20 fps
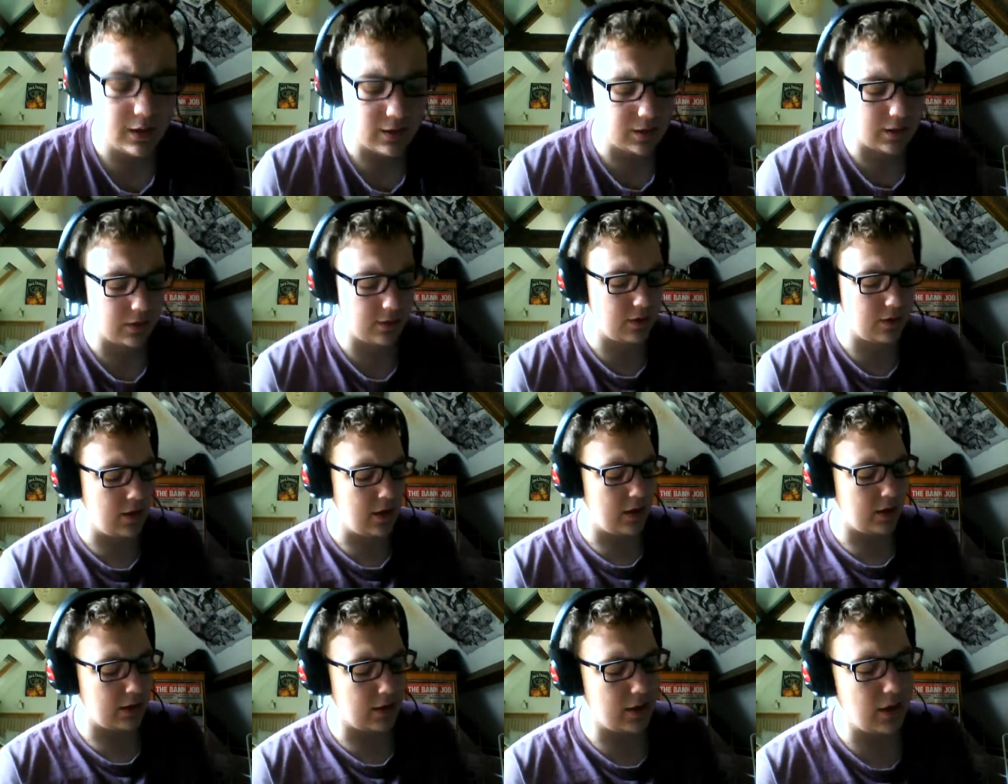Now,
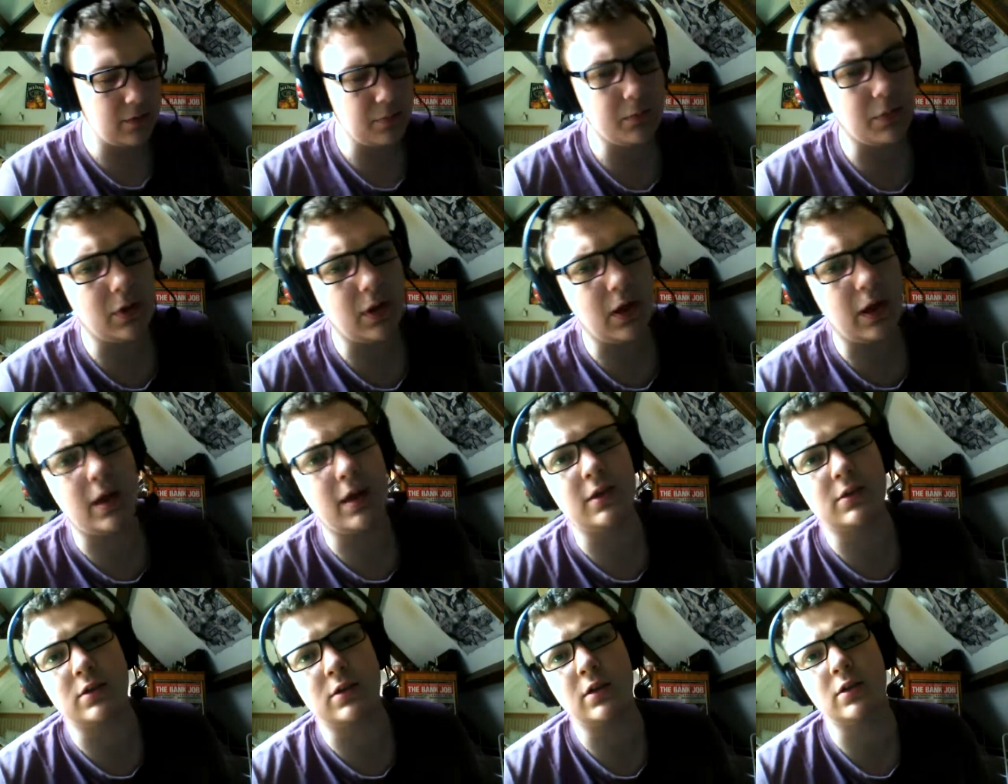gameplay
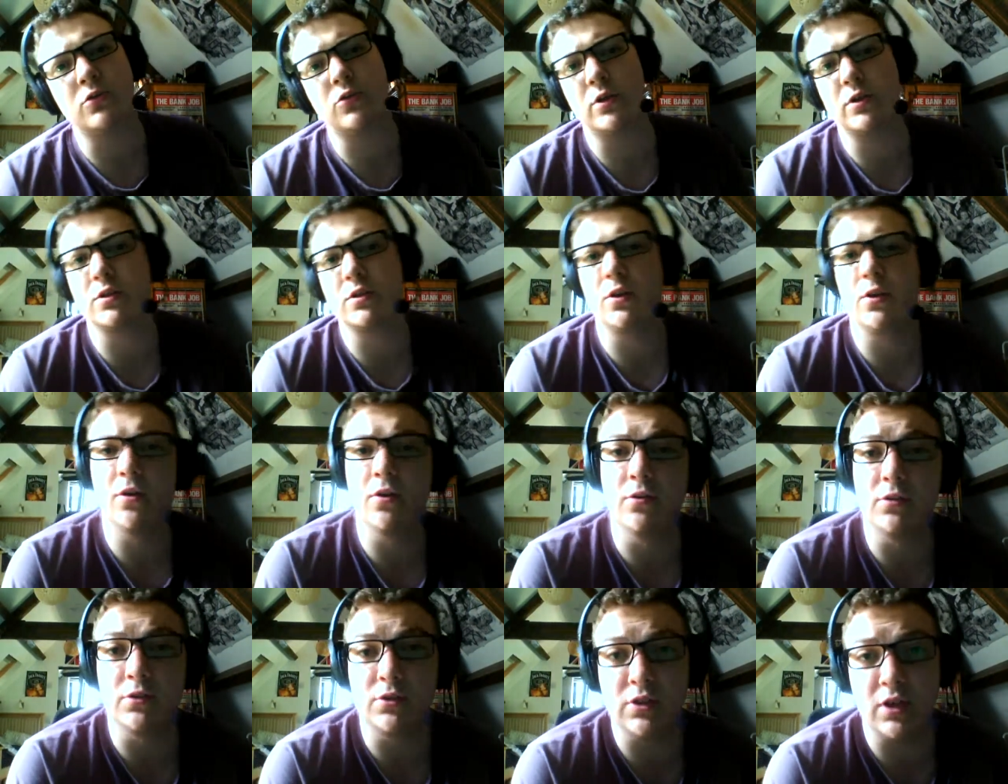is an interesting
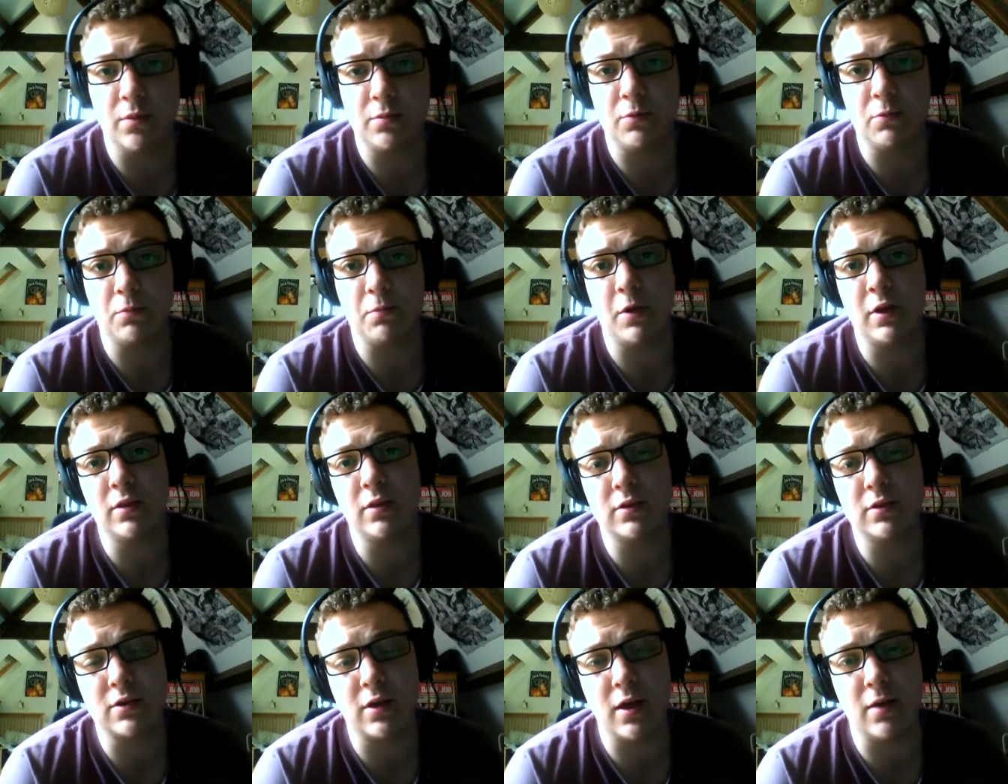concept. When
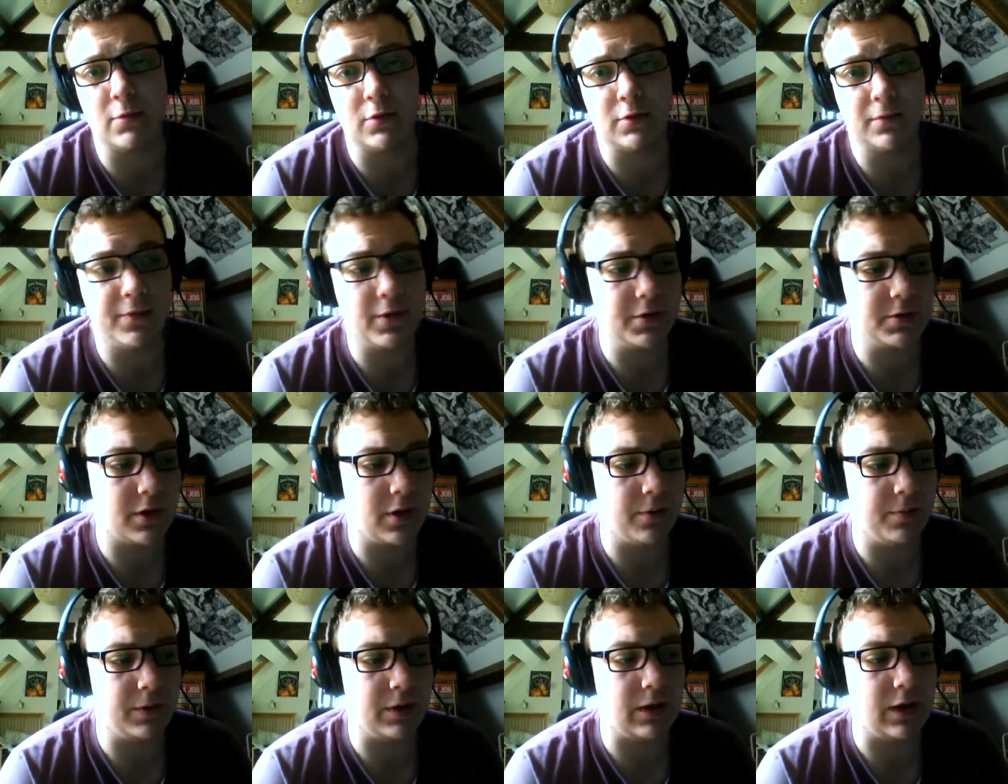this game was first
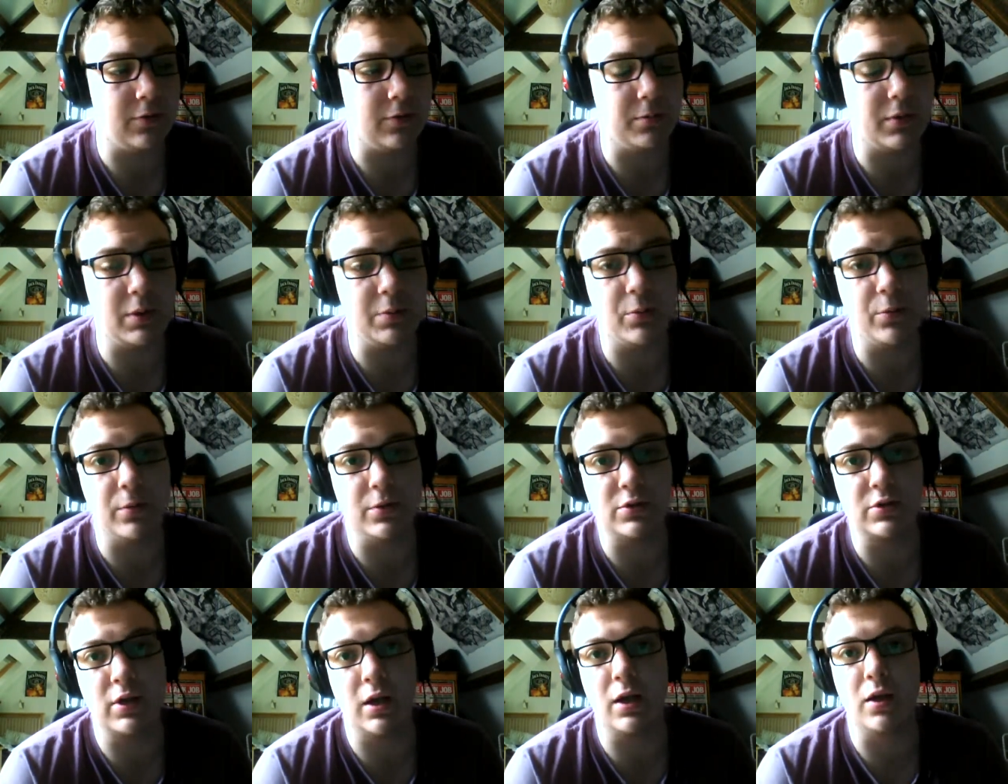coming out, people
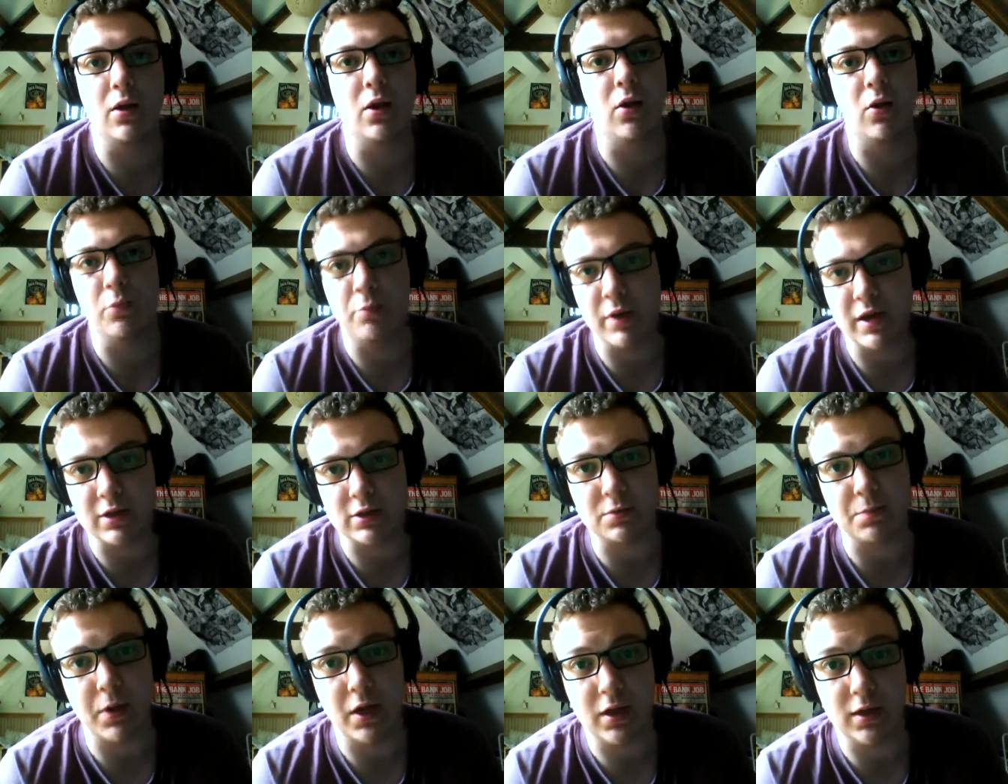were saying, oh,
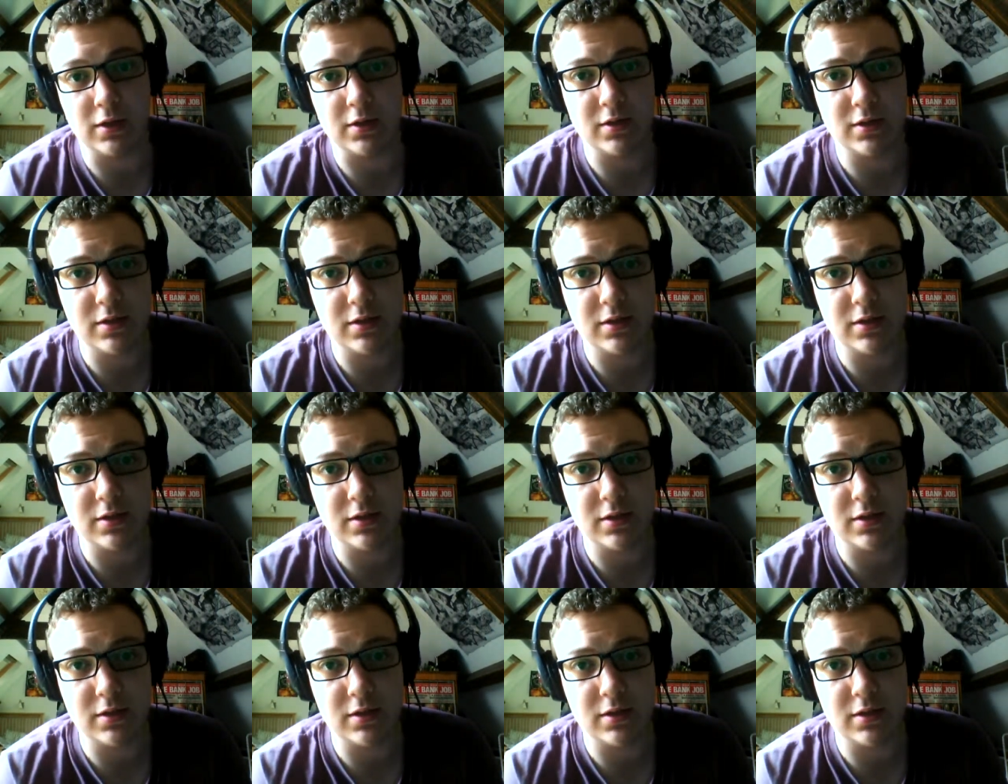Max Payne